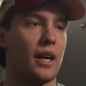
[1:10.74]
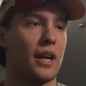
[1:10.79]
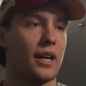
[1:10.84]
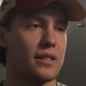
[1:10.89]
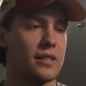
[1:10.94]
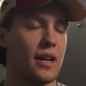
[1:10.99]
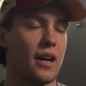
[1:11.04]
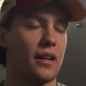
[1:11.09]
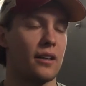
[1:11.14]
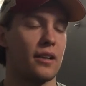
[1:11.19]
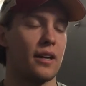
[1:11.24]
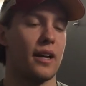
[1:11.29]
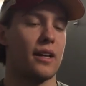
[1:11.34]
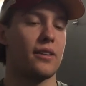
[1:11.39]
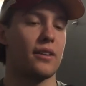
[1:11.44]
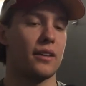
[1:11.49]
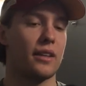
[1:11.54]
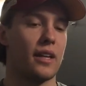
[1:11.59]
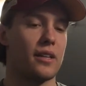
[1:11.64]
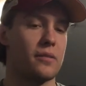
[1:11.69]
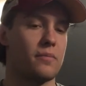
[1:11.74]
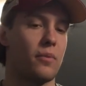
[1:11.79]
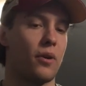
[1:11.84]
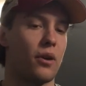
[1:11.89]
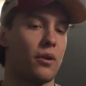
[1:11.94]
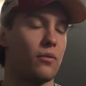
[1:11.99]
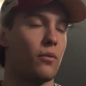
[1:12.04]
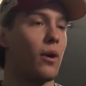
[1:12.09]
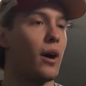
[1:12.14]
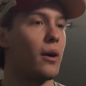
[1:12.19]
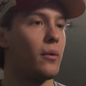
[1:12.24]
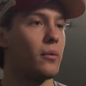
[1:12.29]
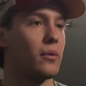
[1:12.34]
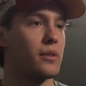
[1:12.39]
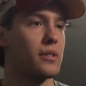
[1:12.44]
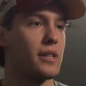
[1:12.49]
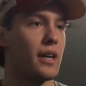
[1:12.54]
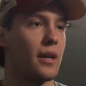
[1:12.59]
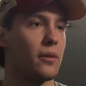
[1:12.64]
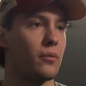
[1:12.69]
exactly. I think that's part of why we were
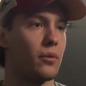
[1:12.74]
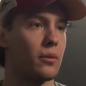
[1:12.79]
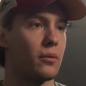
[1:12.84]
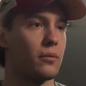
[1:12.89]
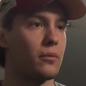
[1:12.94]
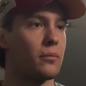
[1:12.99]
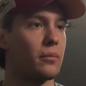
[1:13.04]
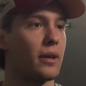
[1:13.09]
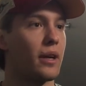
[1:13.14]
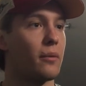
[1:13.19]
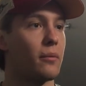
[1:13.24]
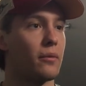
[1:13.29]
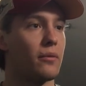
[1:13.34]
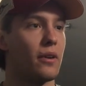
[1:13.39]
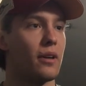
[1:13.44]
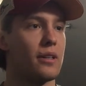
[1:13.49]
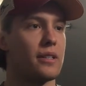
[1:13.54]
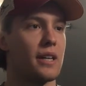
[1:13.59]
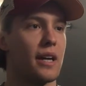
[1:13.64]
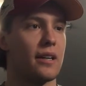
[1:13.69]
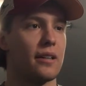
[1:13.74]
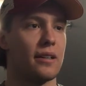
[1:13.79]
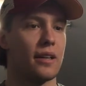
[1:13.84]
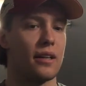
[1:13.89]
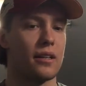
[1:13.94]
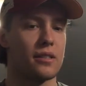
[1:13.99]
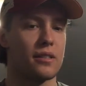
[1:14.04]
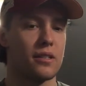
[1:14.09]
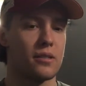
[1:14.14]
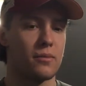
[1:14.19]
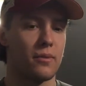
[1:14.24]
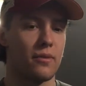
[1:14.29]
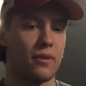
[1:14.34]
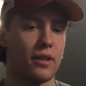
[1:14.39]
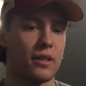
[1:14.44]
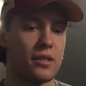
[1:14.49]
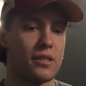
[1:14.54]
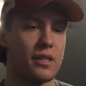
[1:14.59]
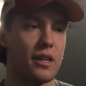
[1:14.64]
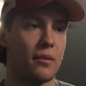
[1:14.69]
saying we're becoming very tight knit is because we've had
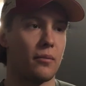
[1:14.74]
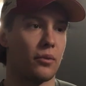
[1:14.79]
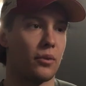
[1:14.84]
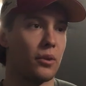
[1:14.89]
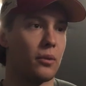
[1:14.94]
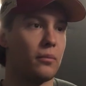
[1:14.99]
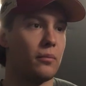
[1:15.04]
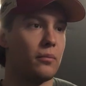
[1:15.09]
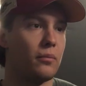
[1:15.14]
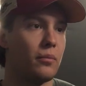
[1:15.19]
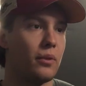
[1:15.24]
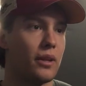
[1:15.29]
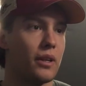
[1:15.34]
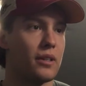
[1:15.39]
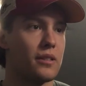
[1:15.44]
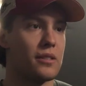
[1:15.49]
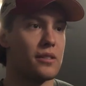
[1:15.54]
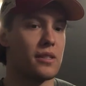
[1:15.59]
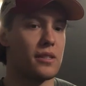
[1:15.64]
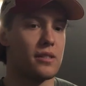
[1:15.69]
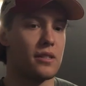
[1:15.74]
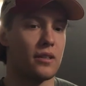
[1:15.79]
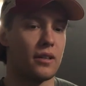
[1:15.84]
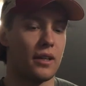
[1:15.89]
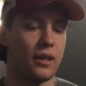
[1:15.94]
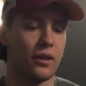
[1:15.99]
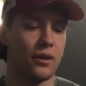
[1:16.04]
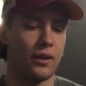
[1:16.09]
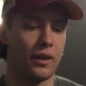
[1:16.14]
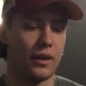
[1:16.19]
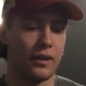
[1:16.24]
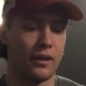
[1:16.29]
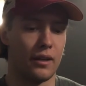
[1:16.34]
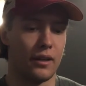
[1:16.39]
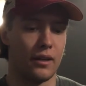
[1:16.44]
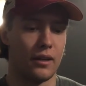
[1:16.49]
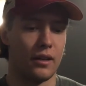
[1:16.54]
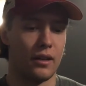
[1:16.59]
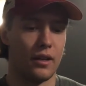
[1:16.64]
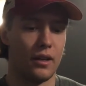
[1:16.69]
the same group pretty consistent here, and uh,
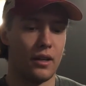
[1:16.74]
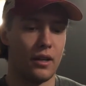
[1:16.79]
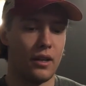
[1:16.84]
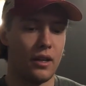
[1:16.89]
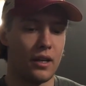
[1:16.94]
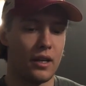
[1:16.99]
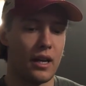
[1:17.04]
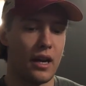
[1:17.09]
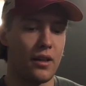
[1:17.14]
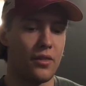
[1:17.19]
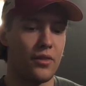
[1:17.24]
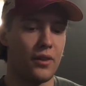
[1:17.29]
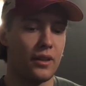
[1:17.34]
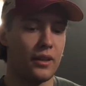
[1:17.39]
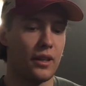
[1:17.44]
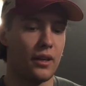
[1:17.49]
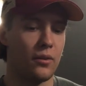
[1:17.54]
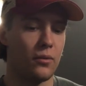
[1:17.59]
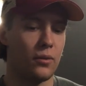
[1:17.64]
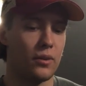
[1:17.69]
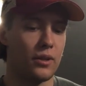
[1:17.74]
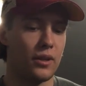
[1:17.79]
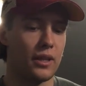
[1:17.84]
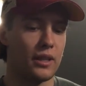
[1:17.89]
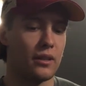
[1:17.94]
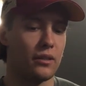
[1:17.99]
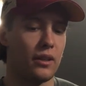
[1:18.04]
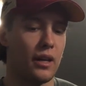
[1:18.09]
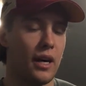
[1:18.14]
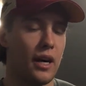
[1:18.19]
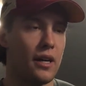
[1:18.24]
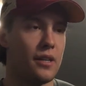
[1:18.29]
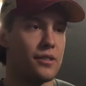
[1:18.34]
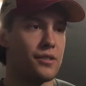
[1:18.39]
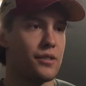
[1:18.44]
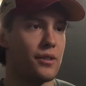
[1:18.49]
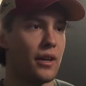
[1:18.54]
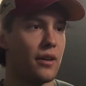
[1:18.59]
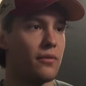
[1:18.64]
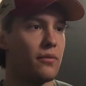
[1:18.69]
yeah, I think that when you get the lines,
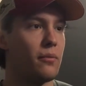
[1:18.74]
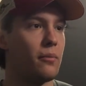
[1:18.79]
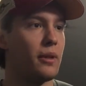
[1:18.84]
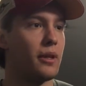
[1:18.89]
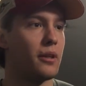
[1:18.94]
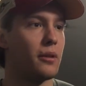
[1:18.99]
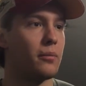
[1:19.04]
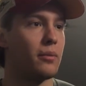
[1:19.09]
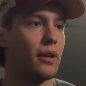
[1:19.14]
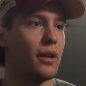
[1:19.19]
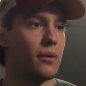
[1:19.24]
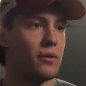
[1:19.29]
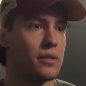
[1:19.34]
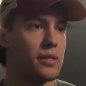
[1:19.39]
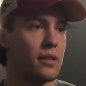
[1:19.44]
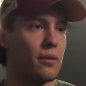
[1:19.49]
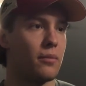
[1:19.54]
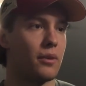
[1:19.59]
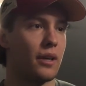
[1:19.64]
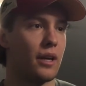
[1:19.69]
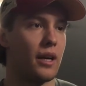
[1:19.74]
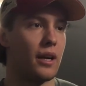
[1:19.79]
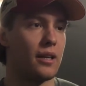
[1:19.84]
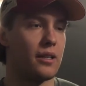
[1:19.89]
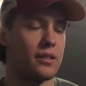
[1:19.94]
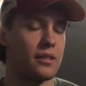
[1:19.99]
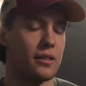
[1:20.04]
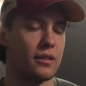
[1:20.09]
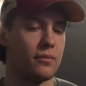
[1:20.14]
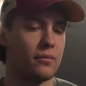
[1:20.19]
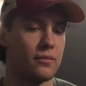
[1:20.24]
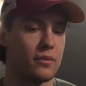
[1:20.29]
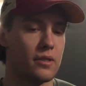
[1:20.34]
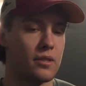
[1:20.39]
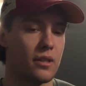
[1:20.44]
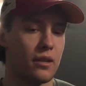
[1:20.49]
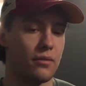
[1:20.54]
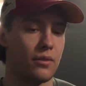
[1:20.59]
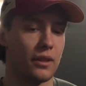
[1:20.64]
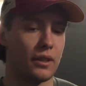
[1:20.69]
you get familiar playing with separate guys and
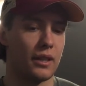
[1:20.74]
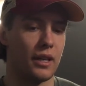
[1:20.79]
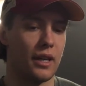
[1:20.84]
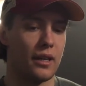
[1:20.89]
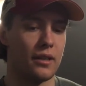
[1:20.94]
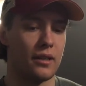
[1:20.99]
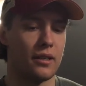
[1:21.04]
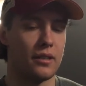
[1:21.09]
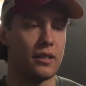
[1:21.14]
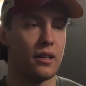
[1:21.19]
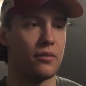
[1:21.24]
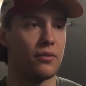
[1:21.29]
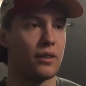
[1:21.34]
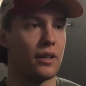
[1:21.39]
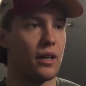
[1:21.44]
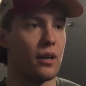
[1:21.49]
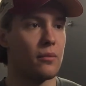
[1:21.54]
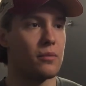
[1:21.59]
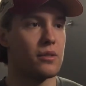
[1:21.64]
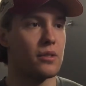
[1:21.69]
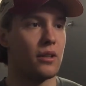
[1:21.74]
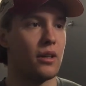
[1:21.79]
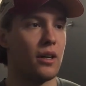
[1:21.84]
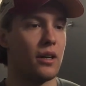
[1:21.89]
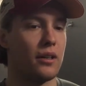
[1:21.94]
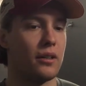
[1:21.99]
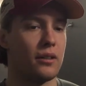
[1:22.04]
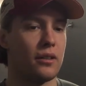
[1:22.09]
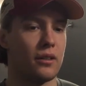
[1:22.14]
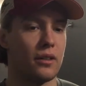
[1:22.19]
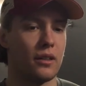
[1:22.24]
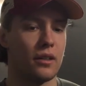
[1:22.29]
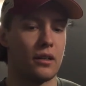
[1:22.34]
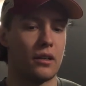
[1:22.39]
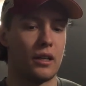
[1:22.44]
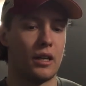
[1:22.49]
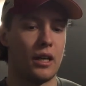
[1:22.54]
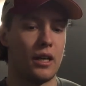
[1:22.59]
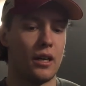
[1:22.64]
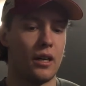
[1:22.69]
stuff like that. It, it definitely helps a lot, and uh,
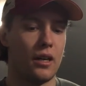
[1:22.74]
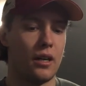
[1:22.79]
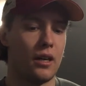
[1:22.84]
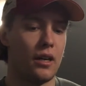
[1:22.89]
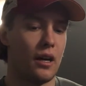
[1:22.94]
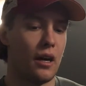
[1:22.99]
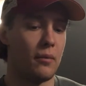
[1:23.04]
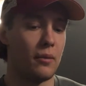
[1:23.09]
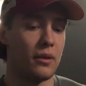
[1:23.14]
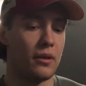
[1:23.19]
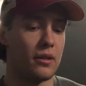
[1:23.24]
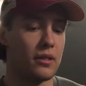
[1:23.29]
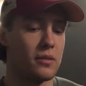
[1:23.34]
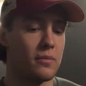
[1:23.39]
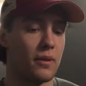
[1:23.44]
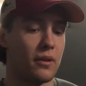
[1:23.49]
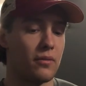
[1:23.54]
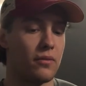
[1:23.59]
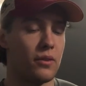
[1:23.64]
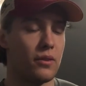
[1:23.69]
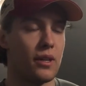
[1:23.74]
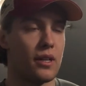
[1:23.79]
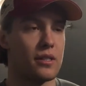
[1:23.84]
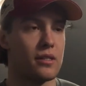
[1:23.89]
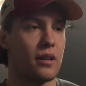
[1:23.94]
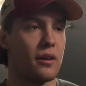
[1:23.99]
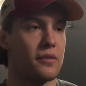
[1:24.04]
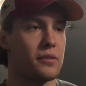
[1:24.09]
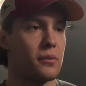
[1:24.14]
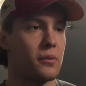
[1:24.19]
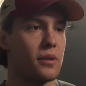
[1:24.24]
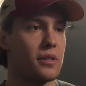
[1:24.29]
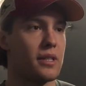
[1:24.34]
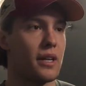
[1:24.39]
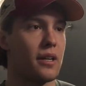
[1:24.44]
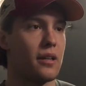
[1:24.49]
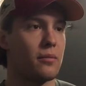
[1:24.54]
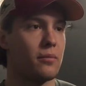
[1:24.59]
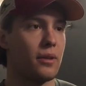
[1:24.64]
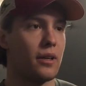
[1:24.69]
I mean it's been a few days off, so we're
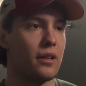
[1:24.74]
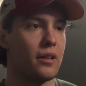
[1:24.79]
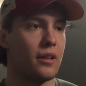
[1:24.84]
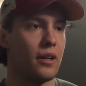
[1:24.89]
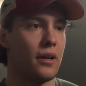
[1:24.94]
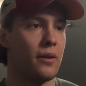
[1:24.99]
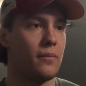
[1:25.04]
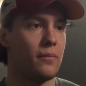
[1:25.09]
excited to play today.